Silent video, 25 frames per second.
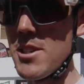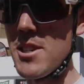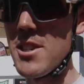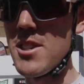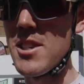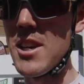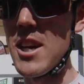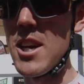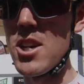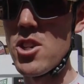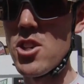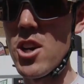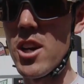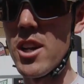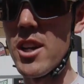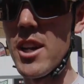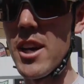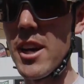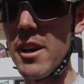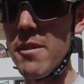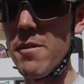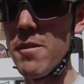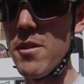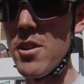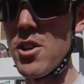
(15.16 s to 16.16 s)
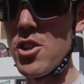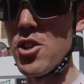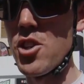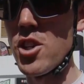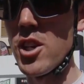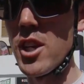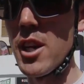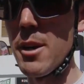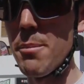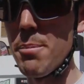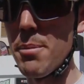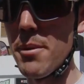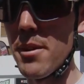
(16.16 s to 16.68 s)
always a stage I like
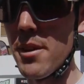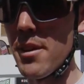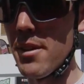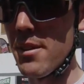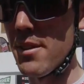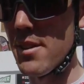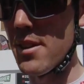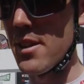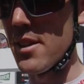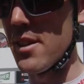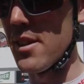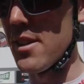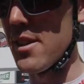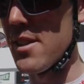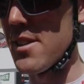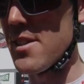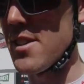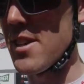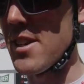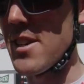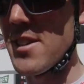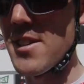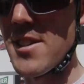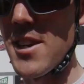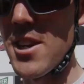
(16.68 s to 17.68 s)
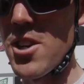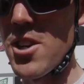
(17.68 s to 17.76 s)
finishing up at the ski